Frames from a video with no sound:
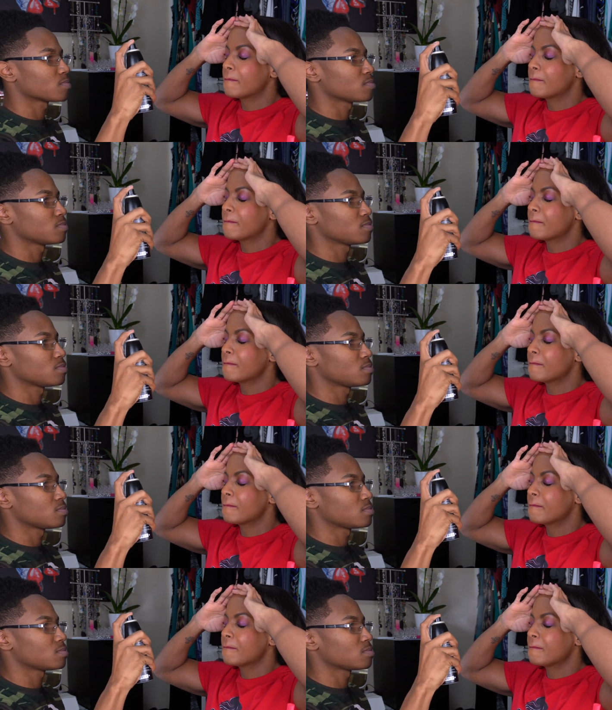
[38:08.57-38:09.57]

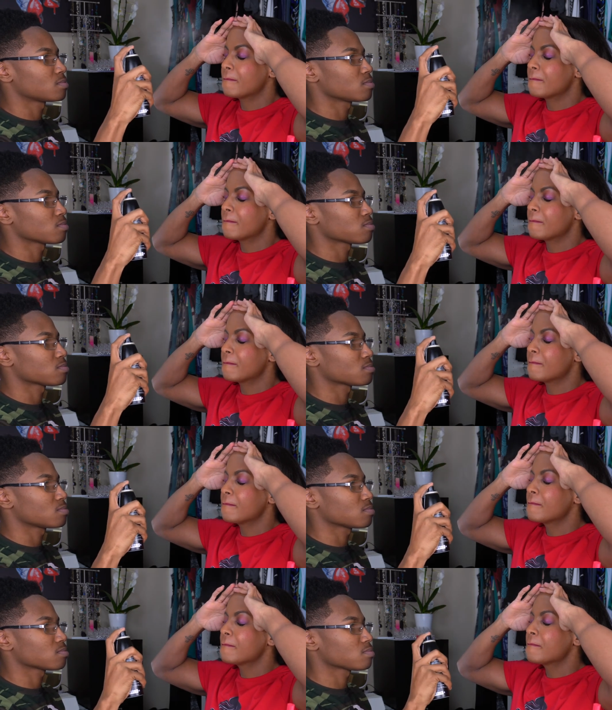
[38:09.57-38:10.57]

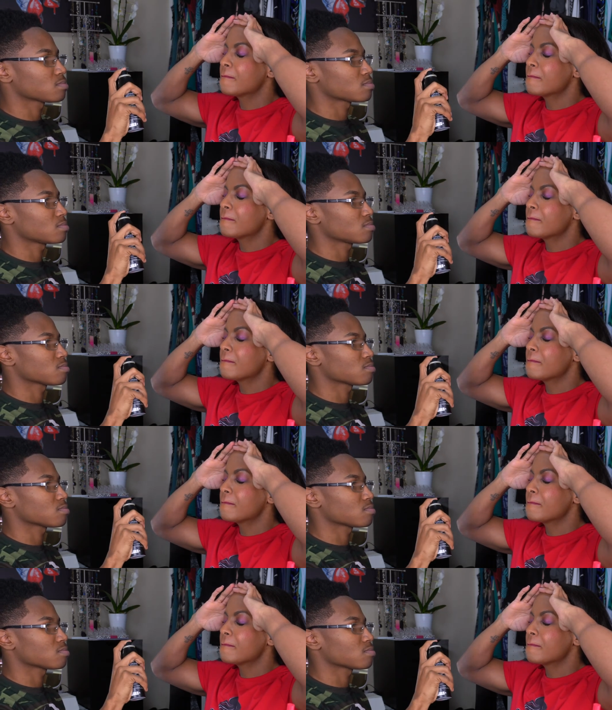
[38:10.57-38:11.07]
No one is speaking in this clip.